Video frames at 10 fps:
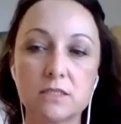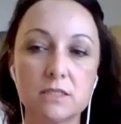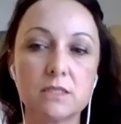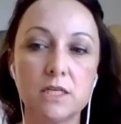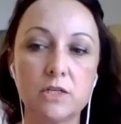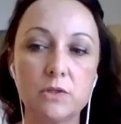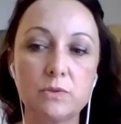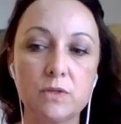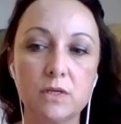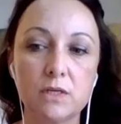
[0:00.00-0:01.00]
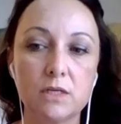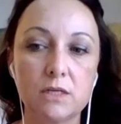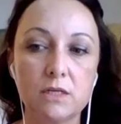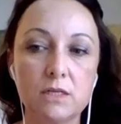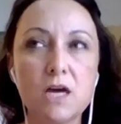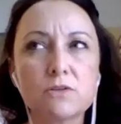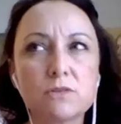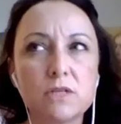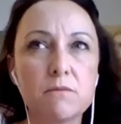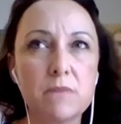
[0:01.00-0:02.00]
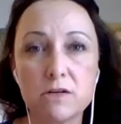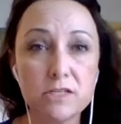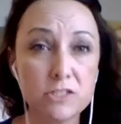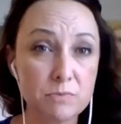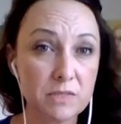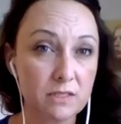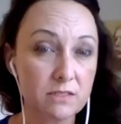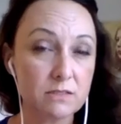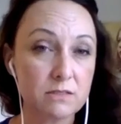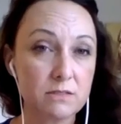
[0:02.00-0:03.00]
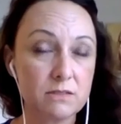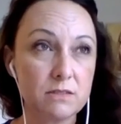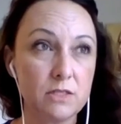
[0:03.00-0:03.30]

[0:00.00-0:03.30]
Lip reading: not only a marriage, because,